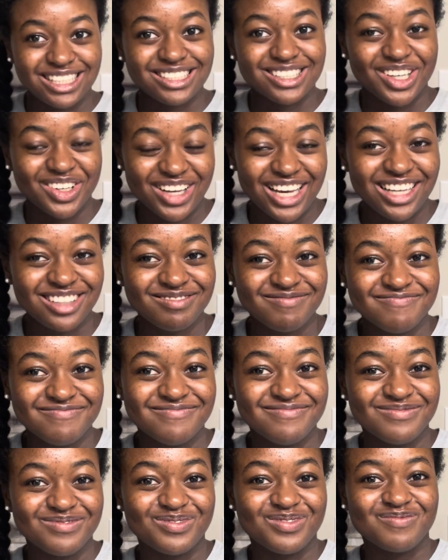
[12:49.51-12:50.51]
Okay?
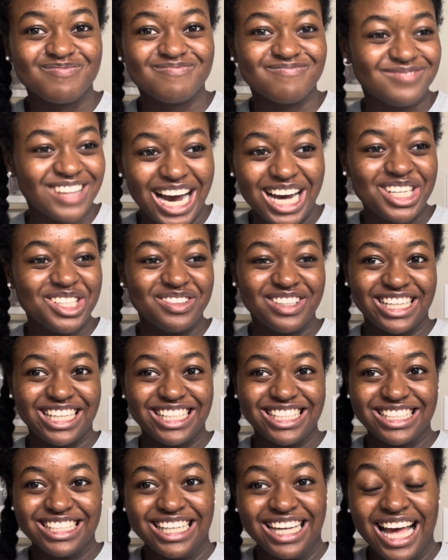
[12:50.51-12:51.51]
Not doing
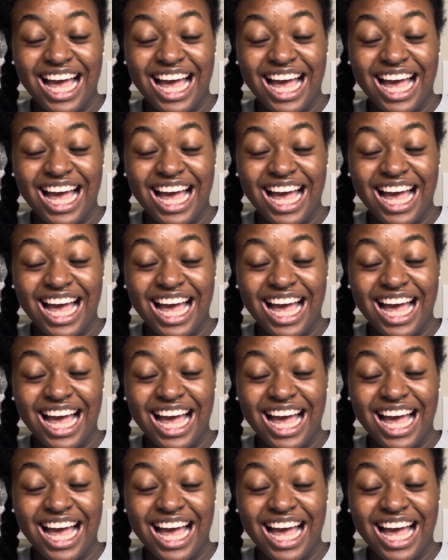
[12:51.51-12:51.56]
it.